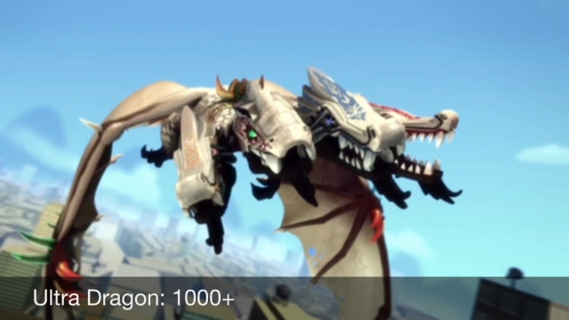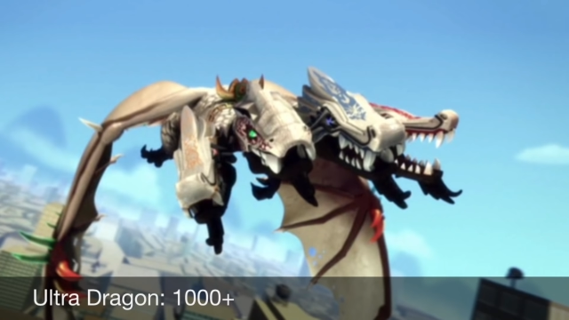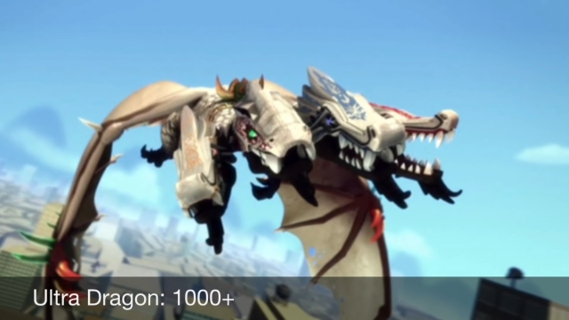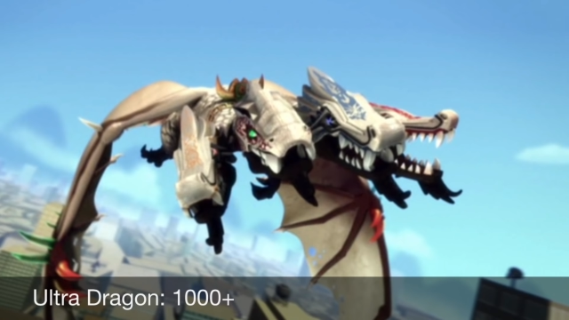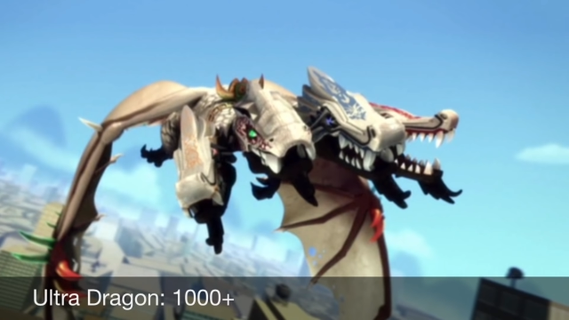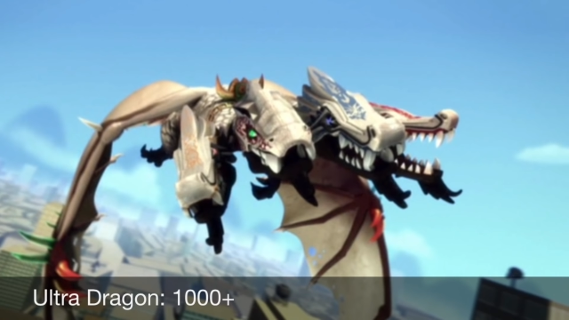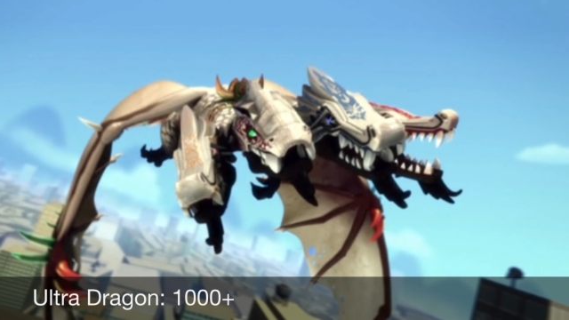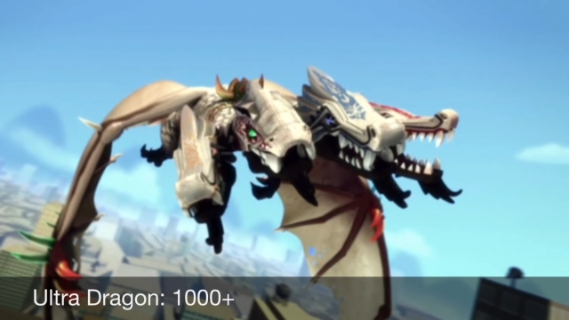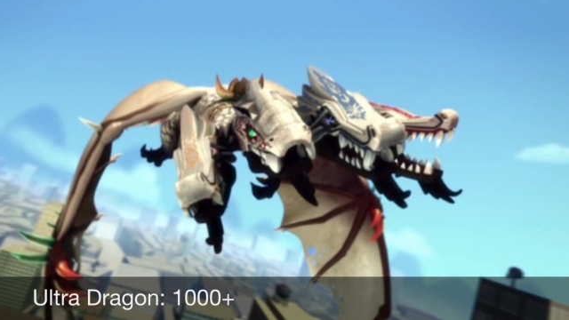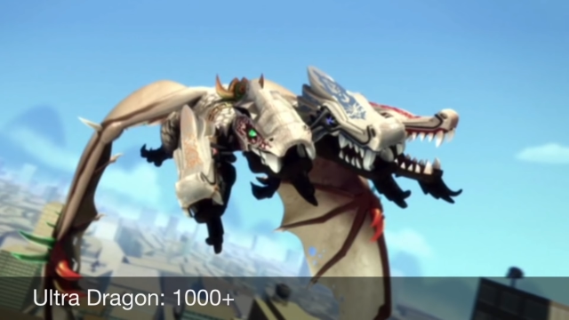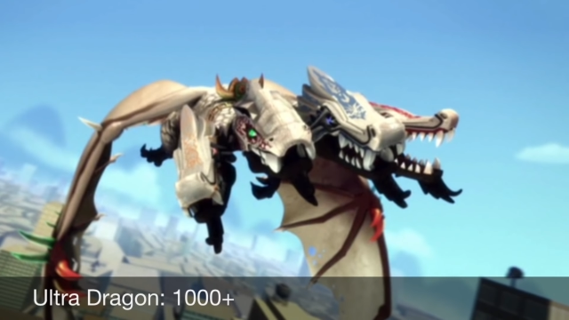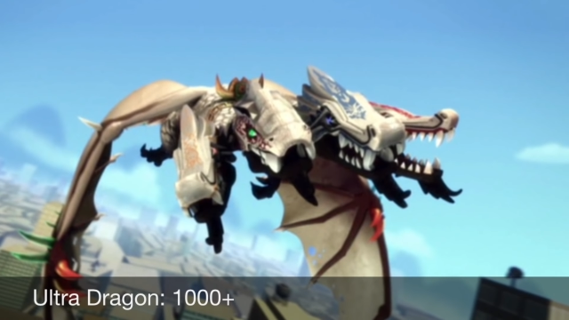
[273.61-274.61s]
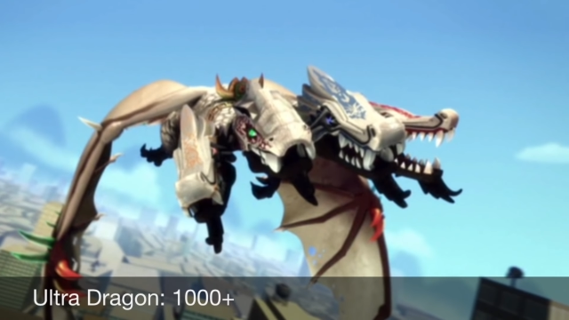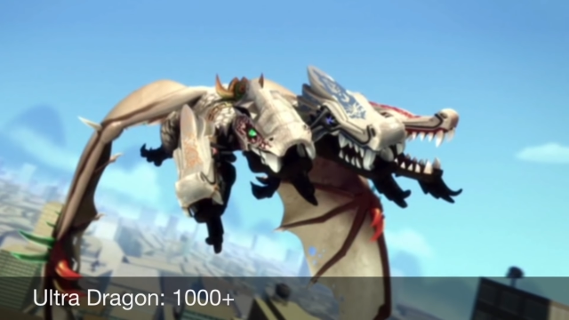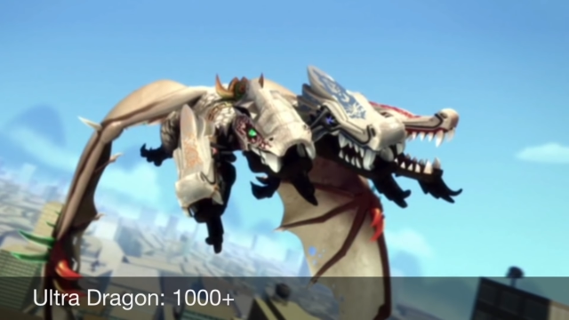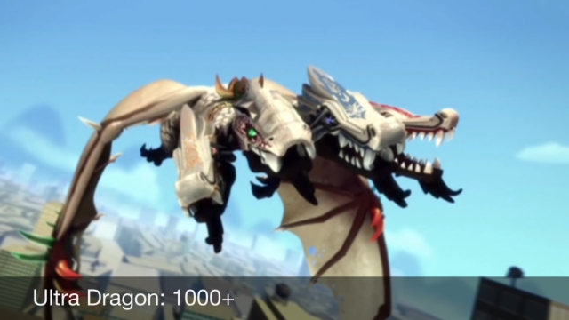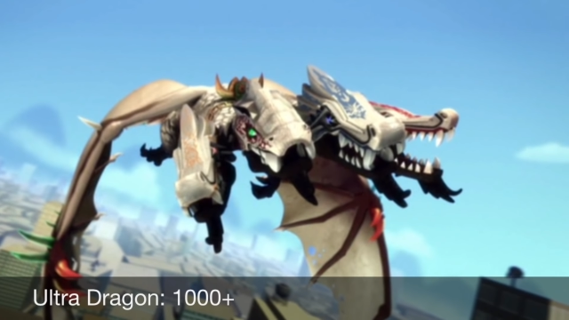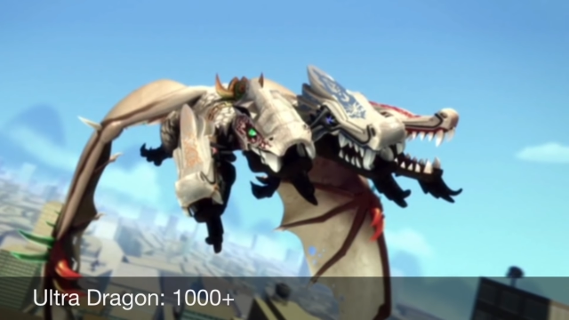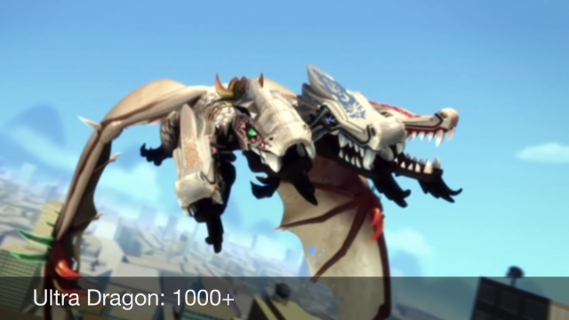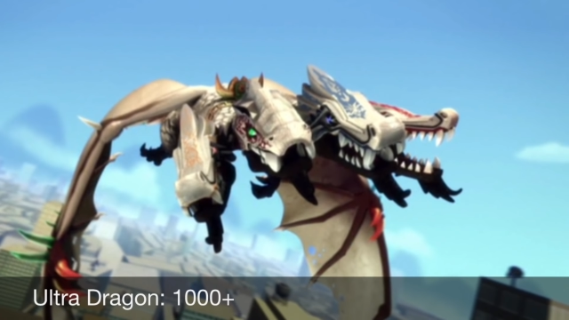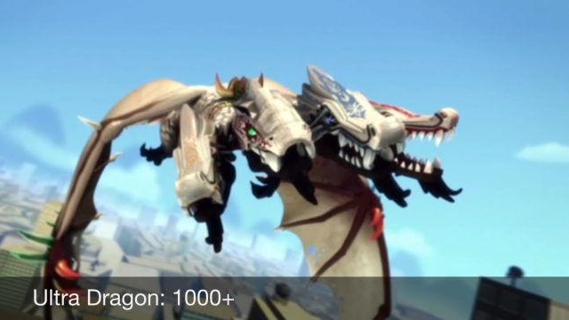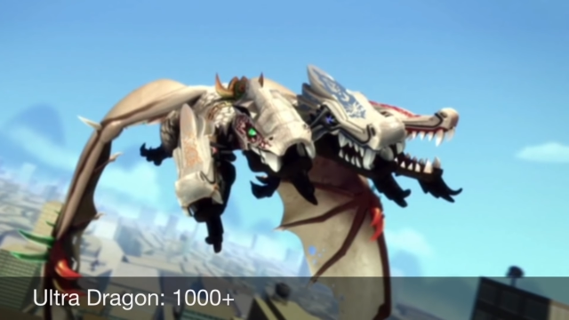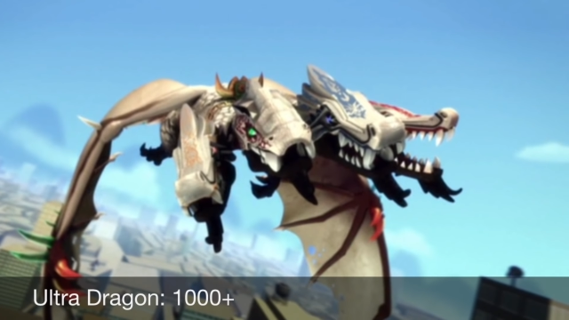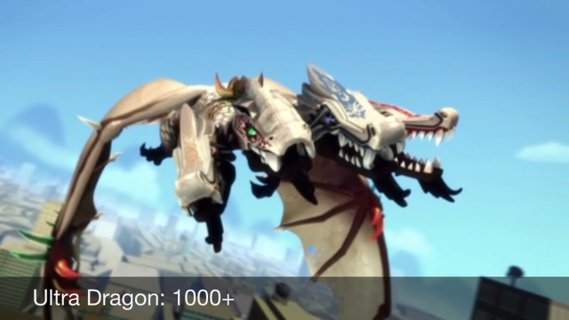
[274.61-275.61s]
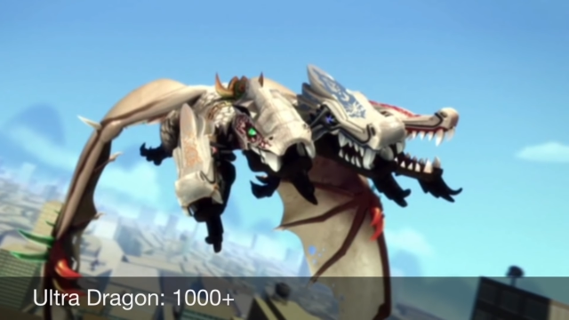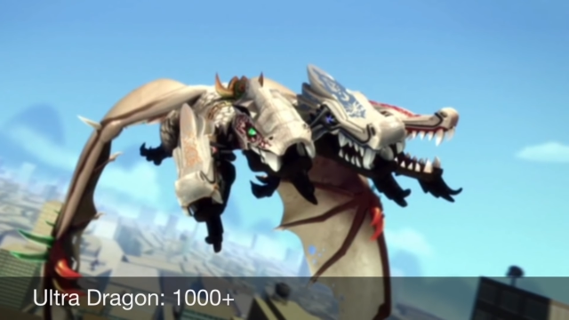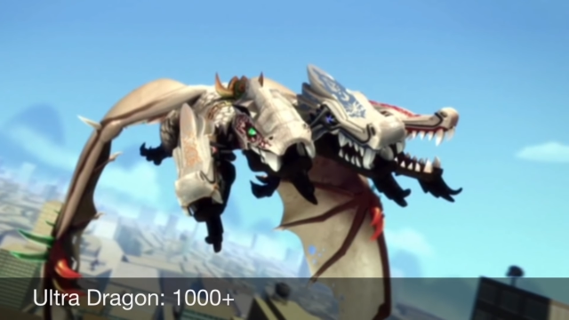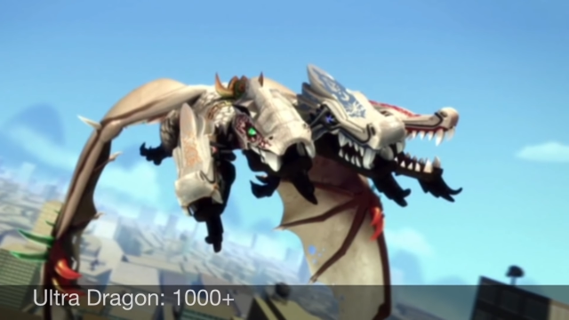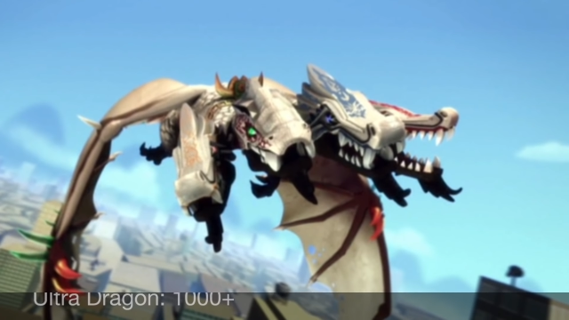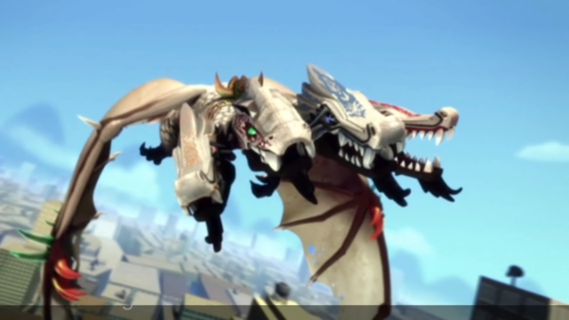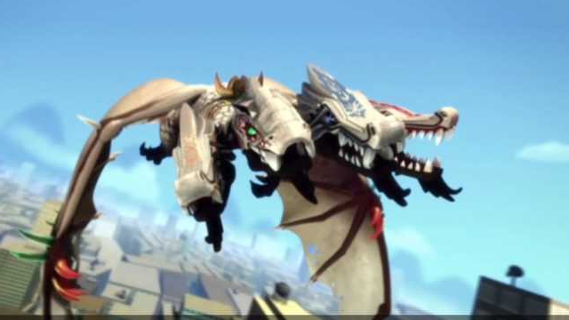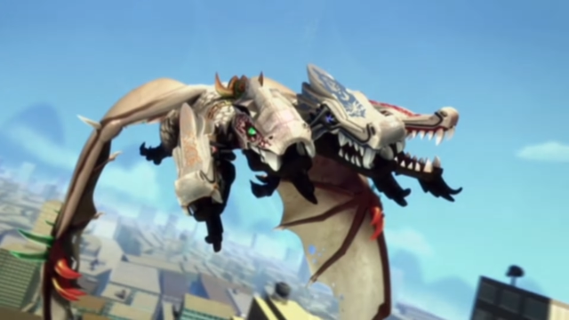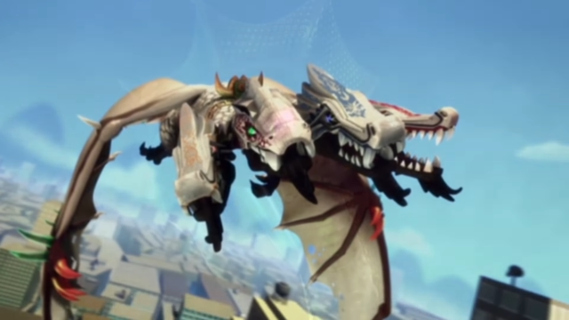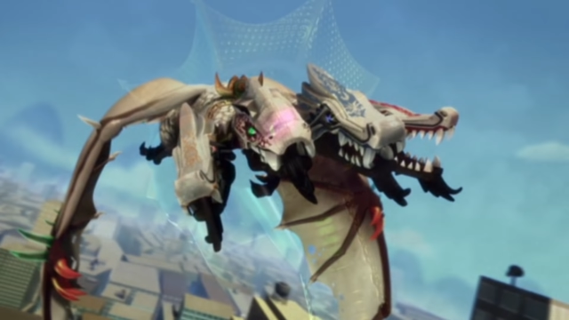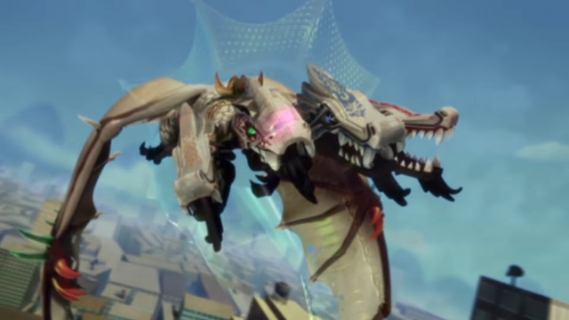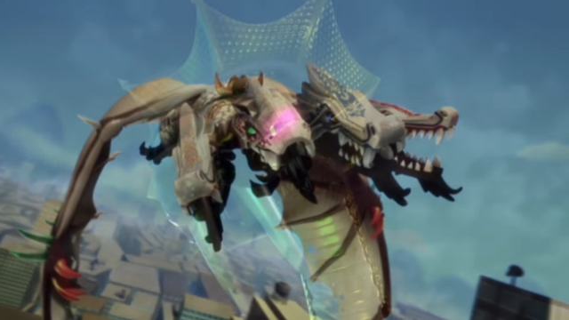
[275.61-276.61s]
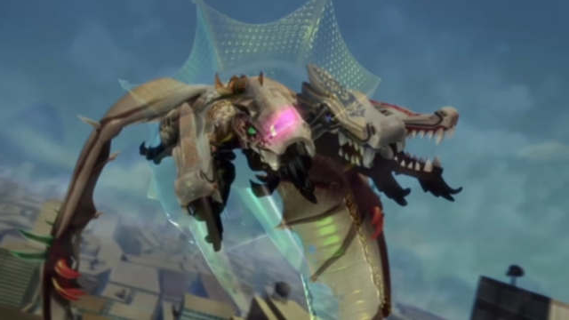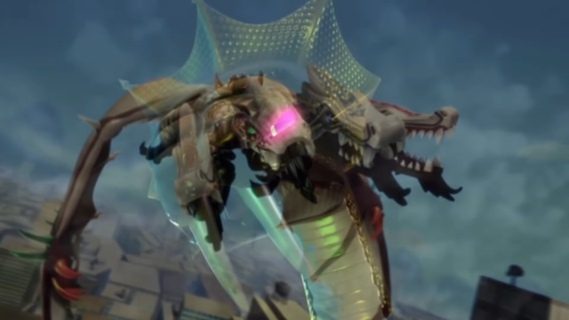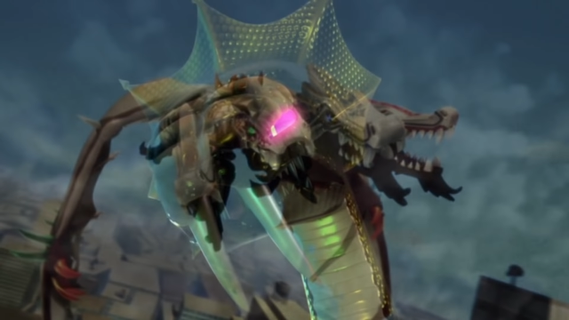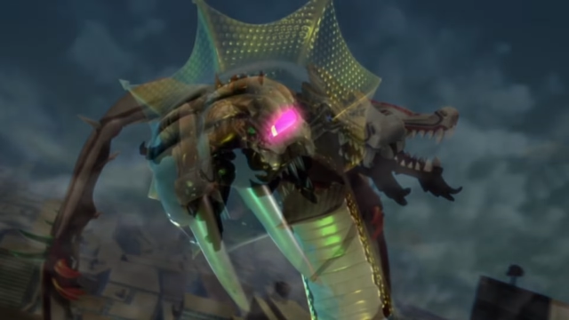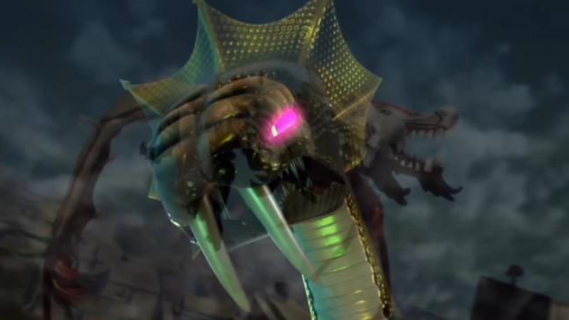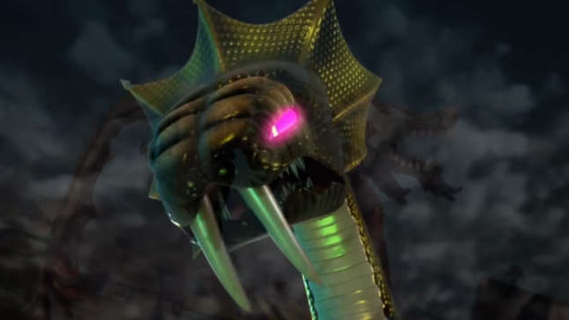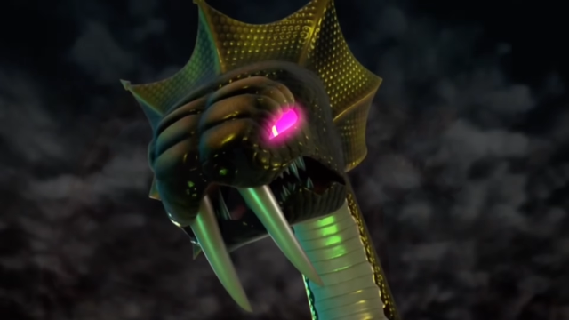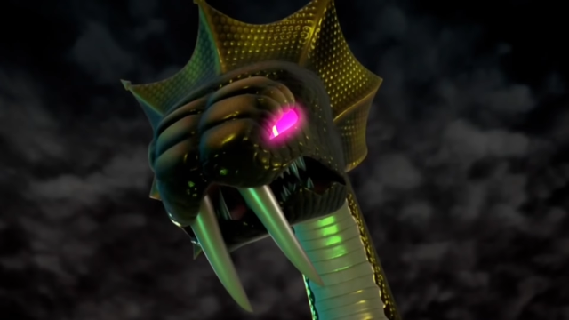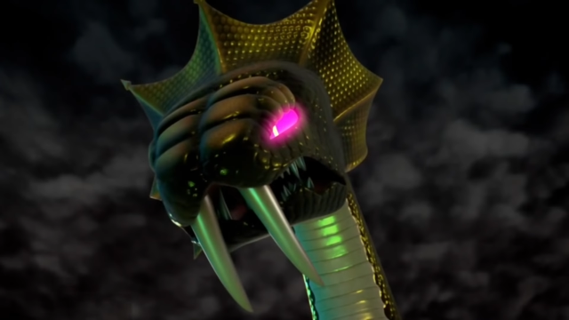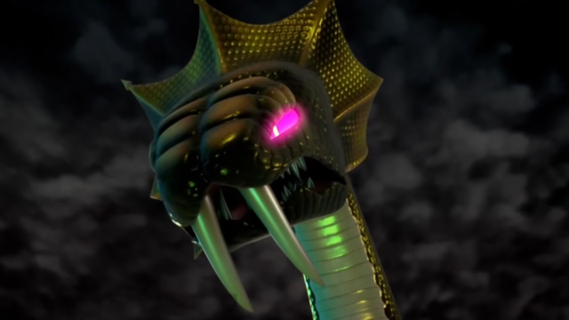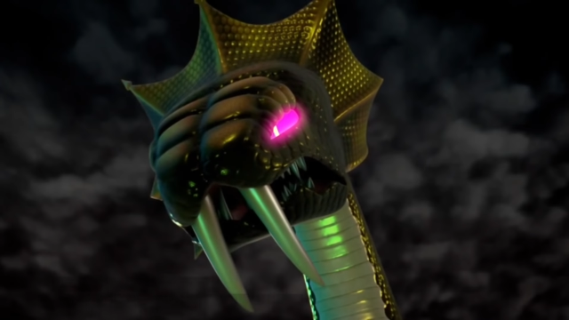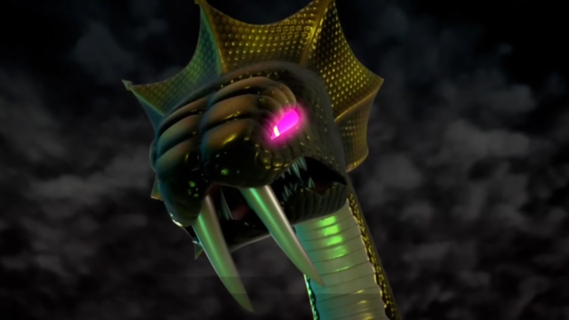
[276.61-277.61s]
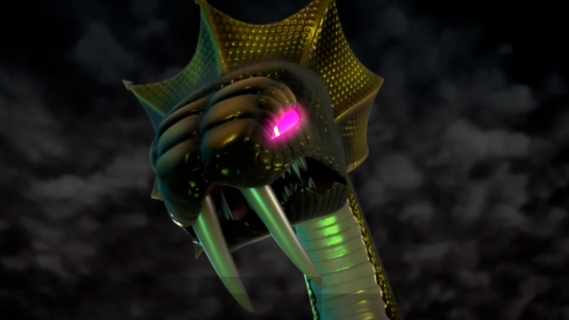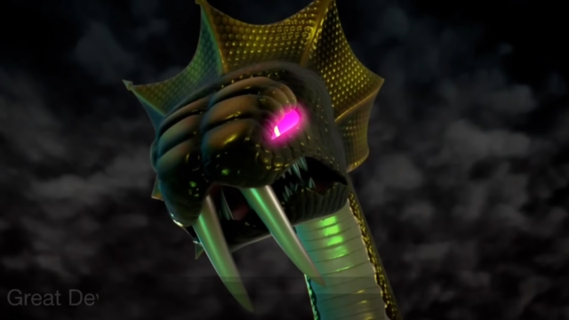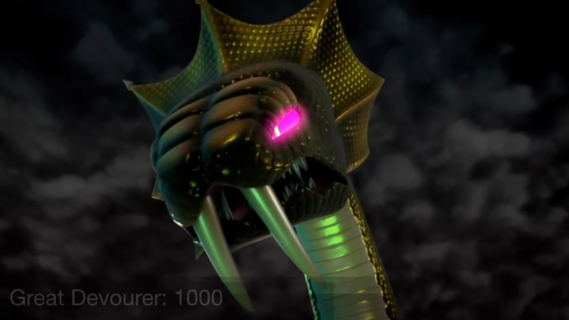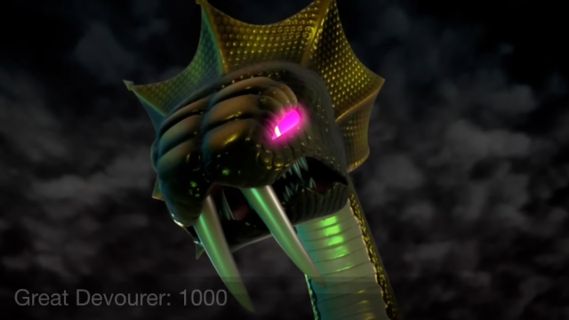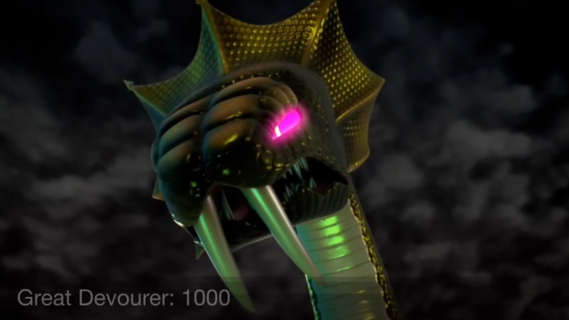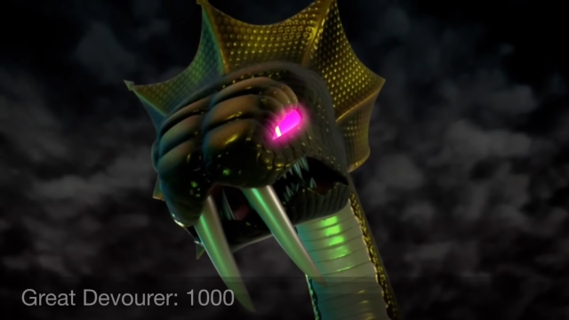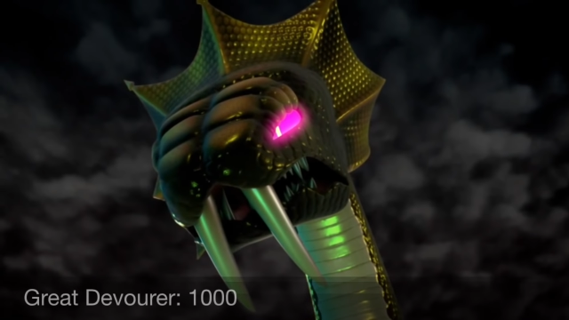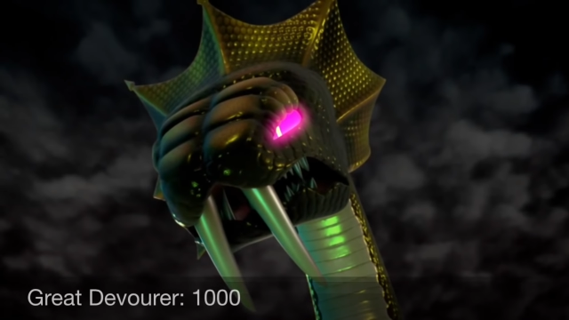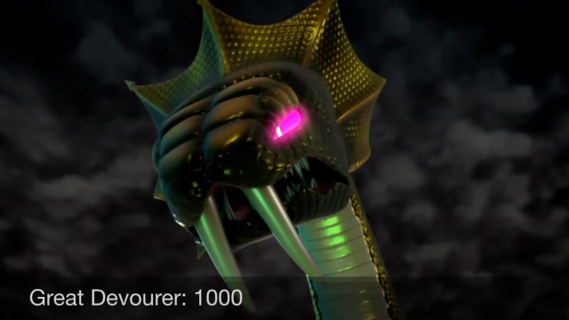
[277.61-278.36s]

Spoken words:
[unreadable: no face in view]